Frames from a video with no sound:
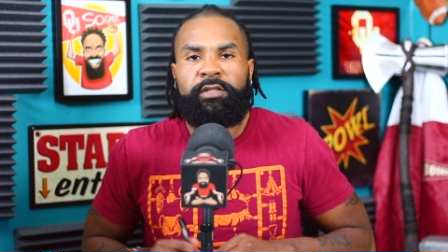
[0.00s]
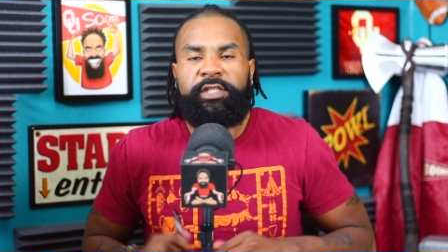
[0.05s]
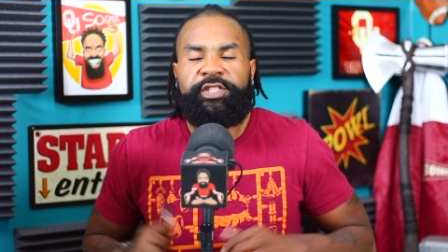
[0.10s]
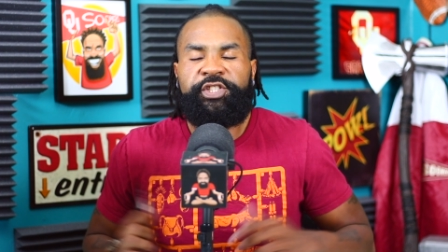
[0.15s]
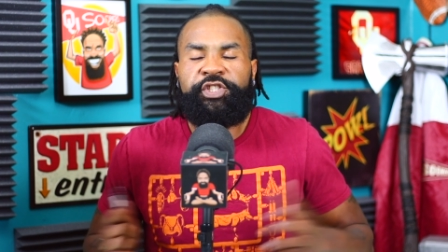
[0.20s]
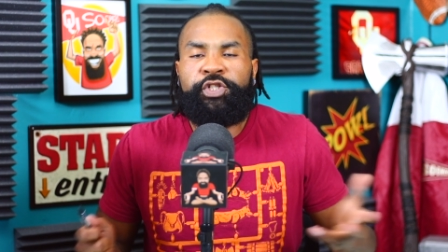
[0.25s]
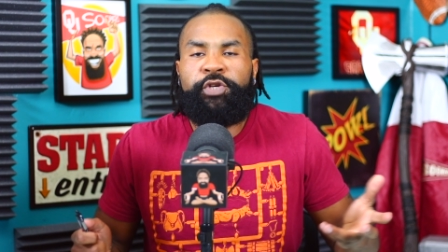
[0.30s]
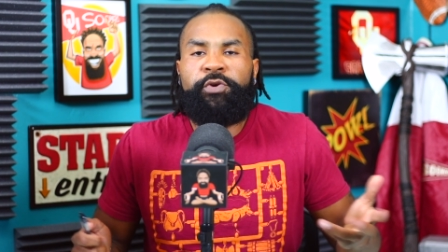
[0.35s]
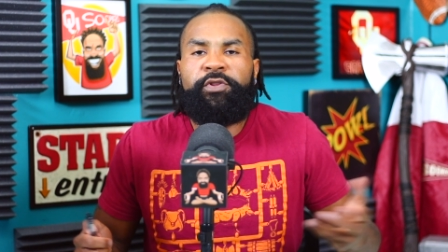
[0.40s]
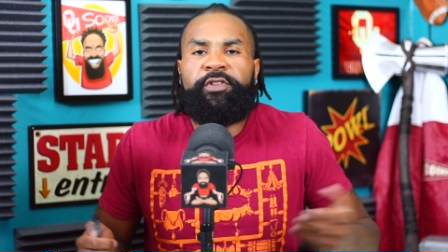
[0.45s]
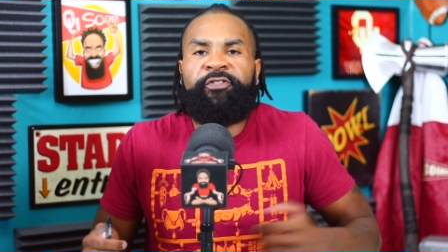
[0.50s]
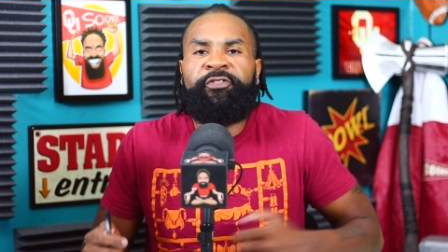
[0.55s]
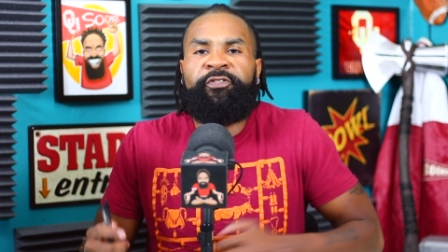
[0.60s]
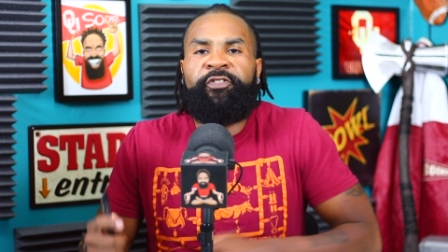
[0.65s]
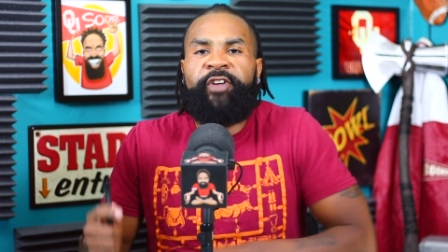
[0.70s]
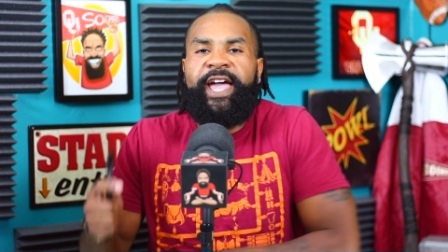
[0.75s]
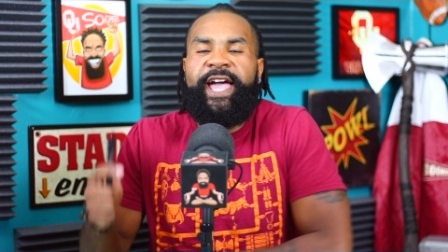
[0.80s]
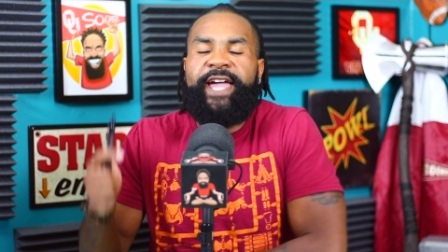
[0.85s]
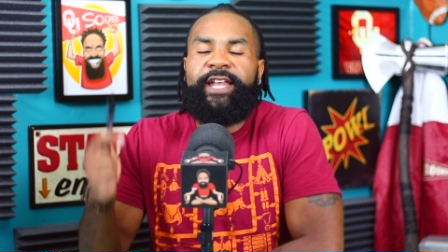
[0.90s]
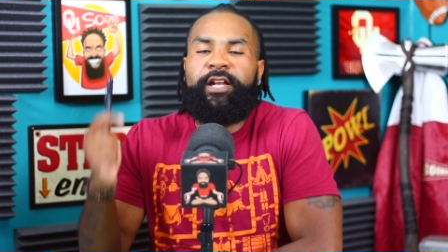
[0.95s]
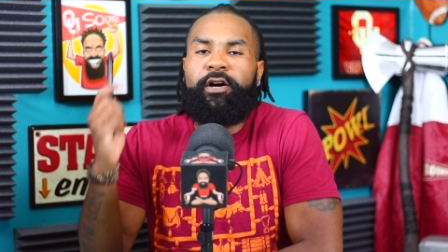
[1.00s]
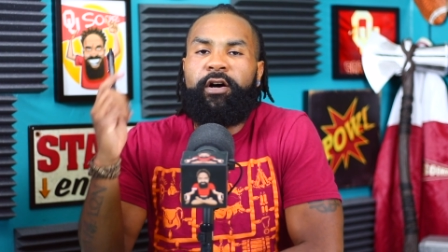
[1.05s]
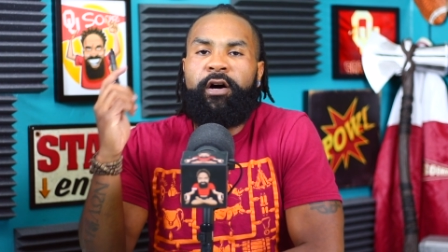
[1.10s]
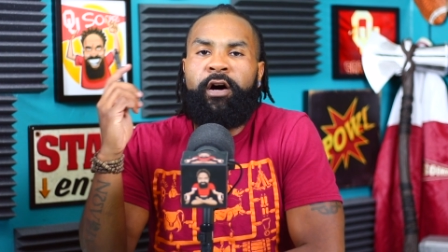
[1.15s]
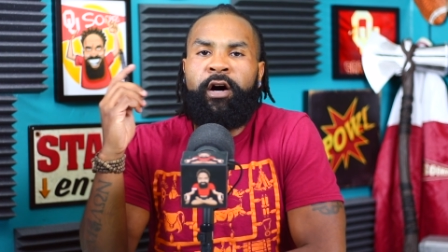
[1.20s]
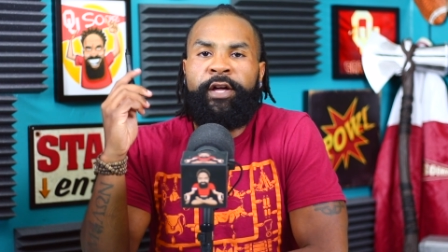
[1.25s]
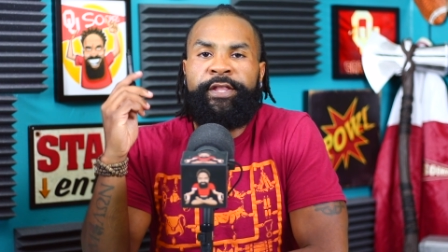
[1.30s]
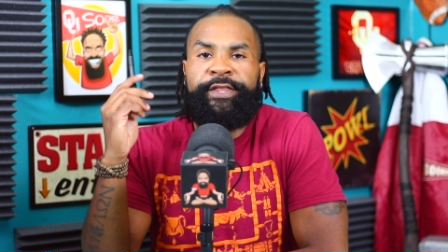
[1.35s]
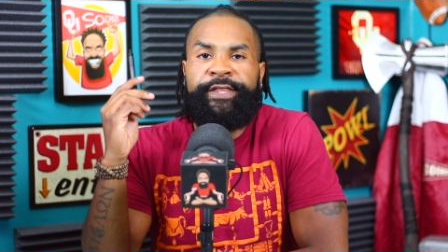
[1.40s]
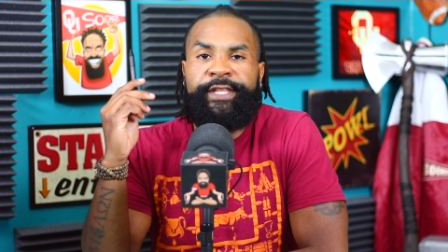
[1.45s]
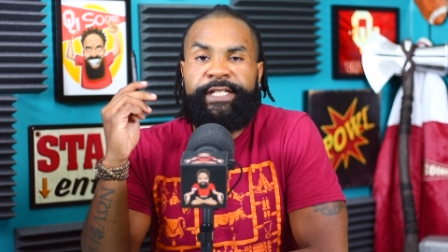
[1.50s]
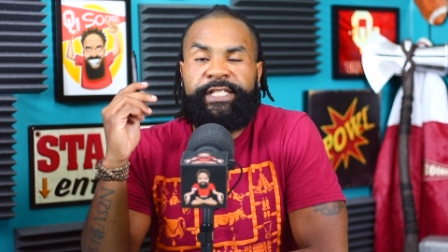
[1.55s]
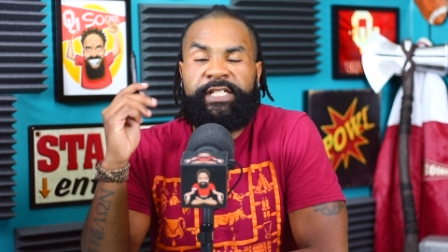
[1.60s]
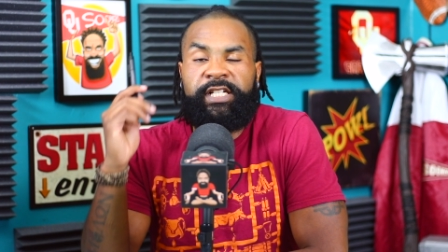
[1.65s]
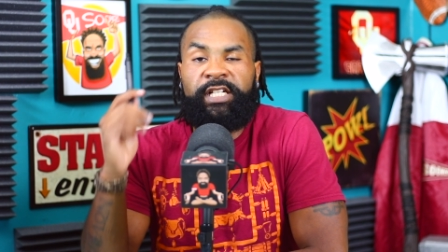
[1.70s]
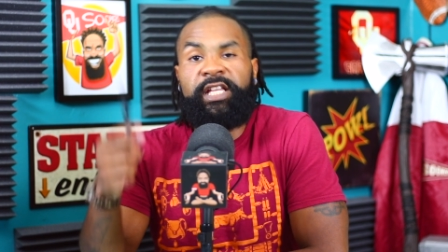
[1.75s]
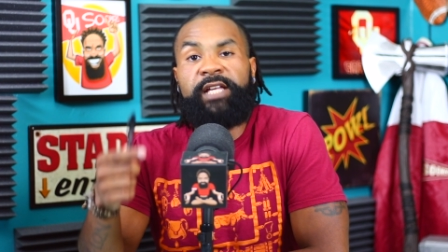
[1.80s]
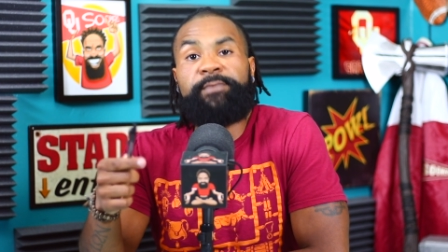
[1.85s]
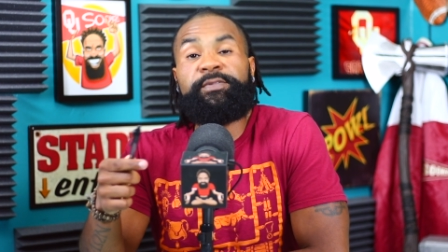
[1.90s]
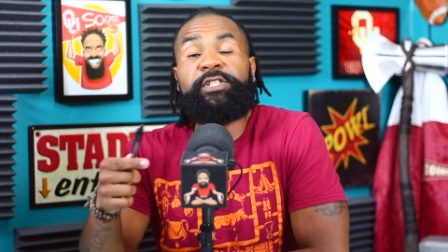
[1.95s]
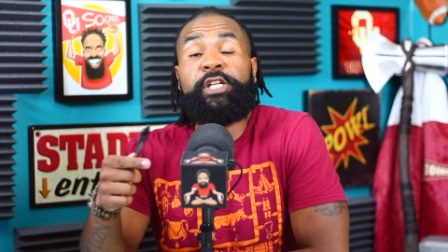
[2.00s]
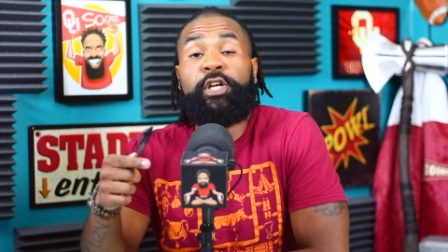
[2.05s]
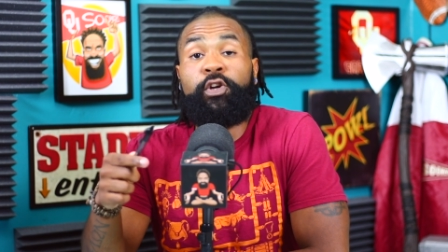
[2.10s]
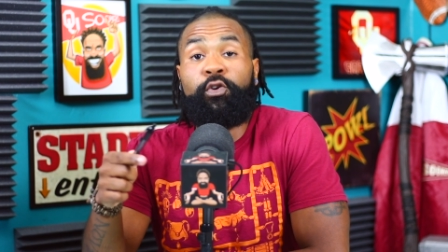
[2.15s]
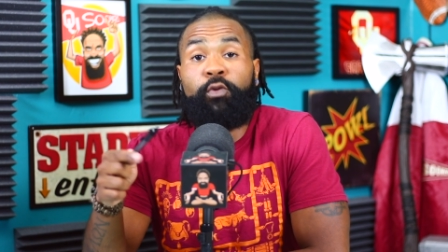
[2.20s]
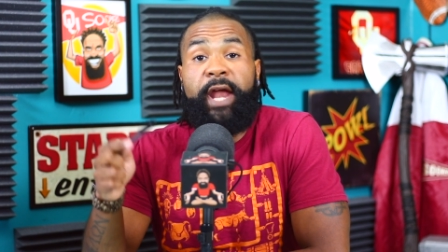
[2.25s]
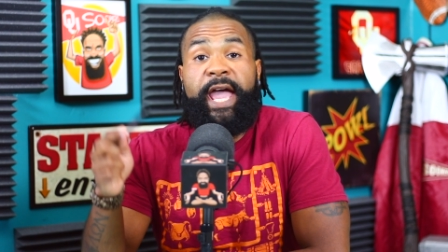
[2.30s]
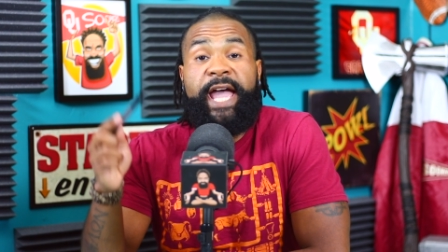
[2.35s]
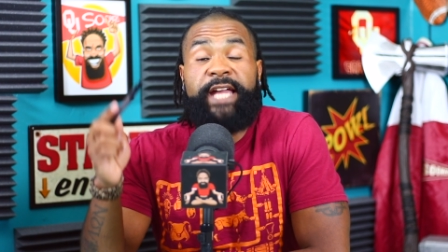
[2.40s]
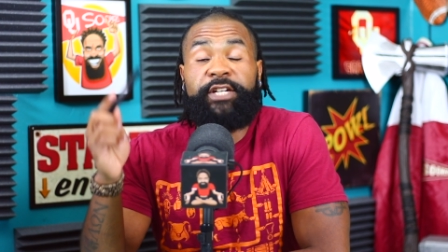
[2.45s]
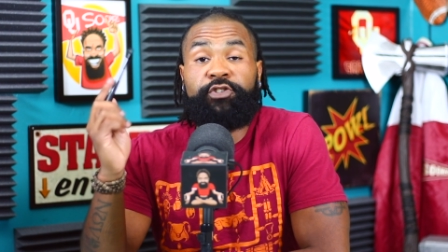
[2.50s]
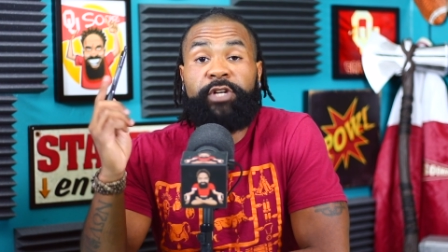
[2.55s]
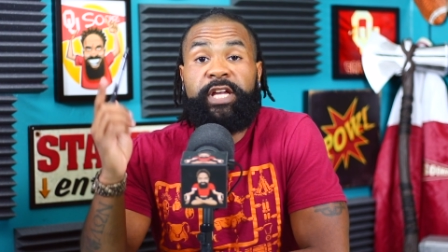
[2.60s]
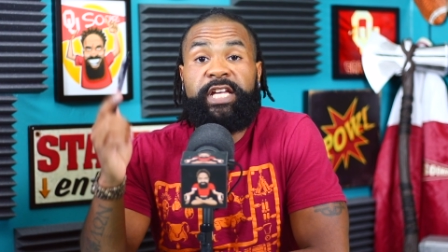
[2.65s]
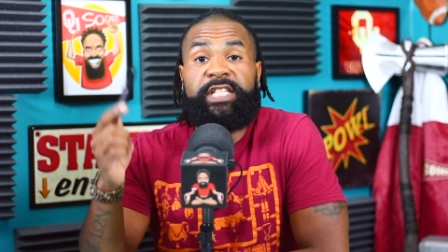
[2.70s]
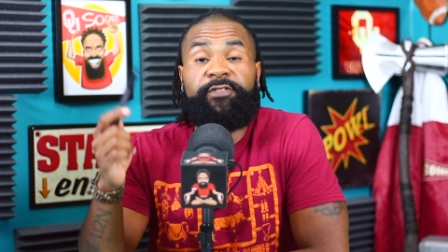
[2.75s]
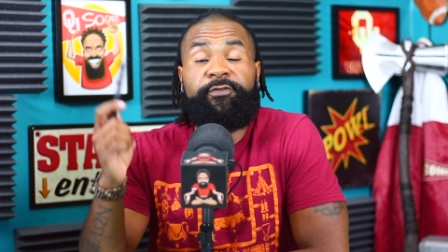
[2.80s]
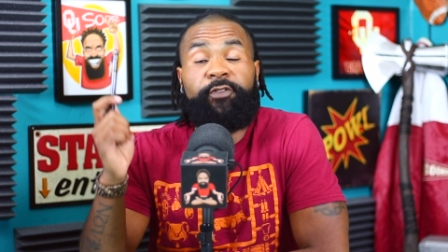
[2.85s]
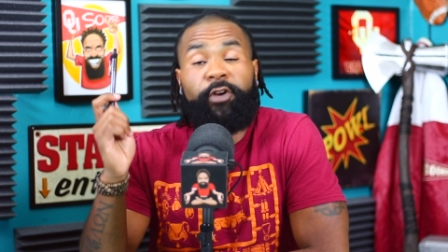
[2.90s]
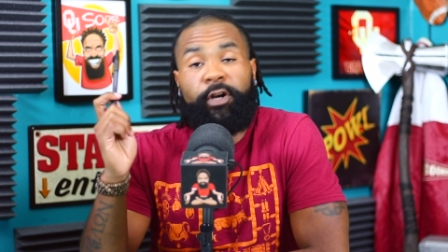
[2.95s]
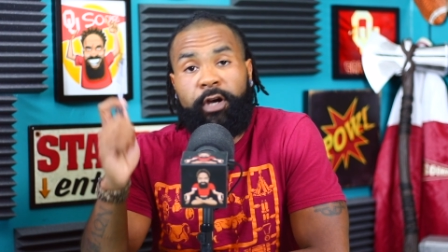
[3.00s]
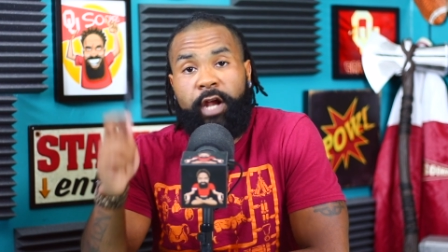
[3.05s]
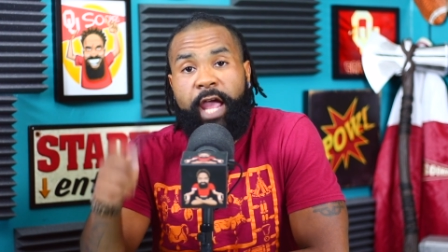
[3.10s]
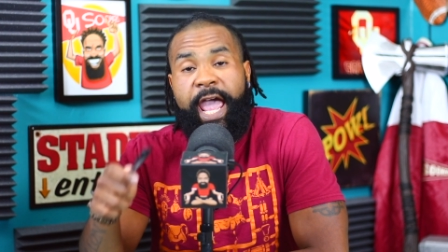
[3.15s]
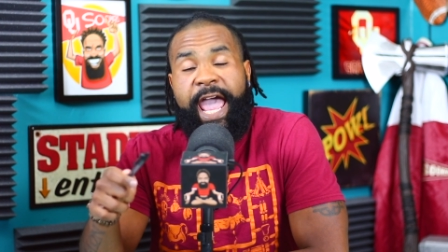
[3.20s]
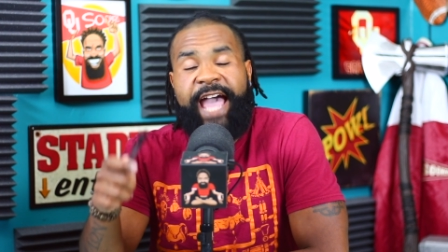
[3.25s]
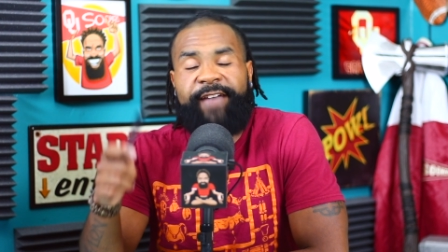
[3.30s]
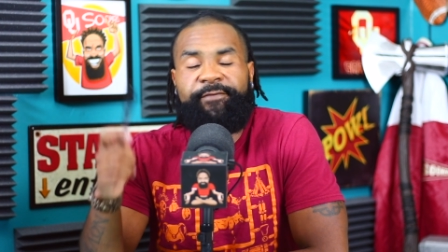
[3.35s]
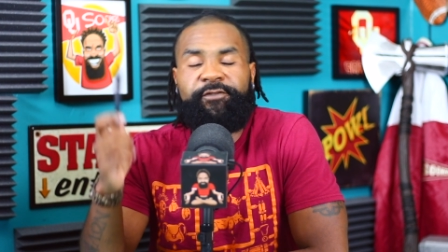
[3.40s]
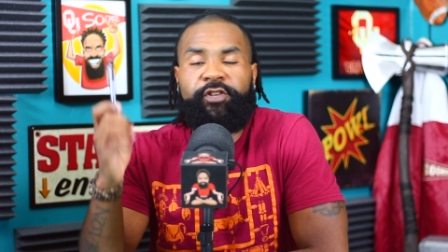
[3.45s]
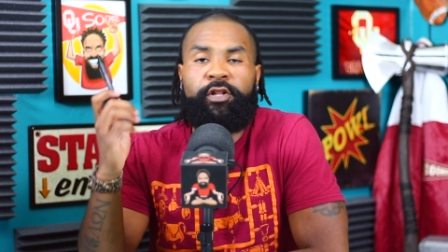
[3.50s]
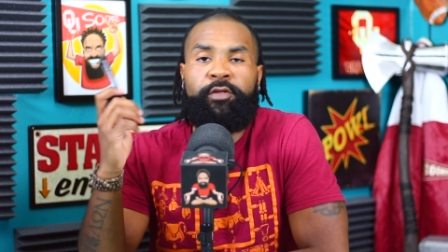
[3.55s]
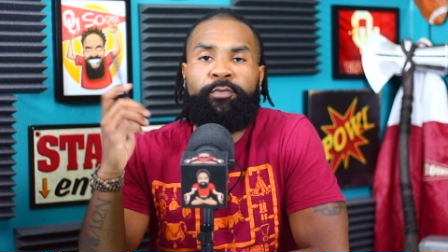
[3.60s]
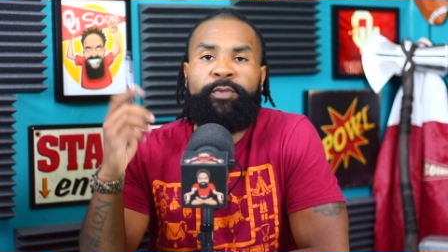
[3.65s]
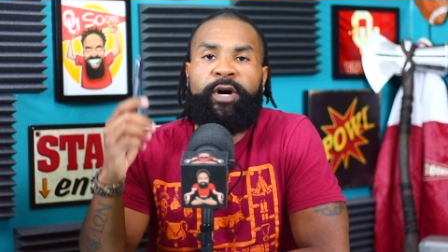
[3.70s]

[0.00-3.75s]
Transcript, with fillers: Let's chew the fat on this Clemson grad transfer after the